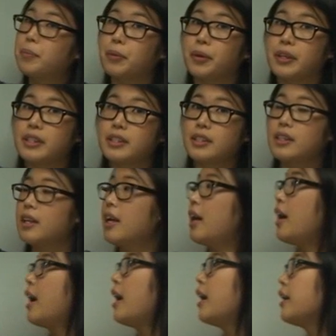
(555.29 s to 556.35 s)
points
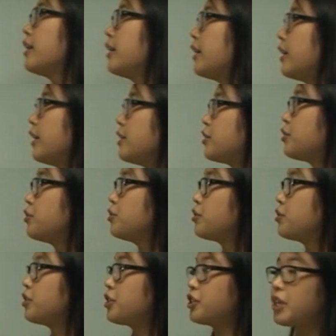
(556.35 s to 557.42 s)
is due
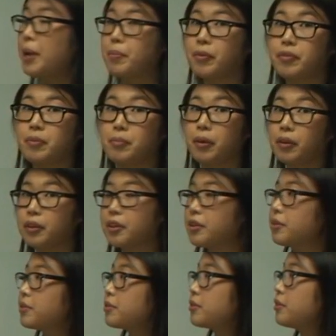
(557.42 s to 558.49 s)
to the shape of the
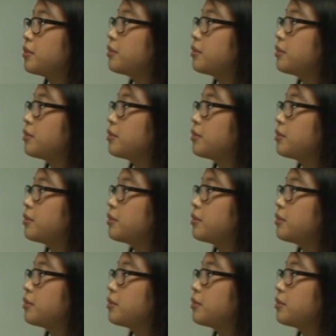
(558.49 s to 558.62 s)
molecules.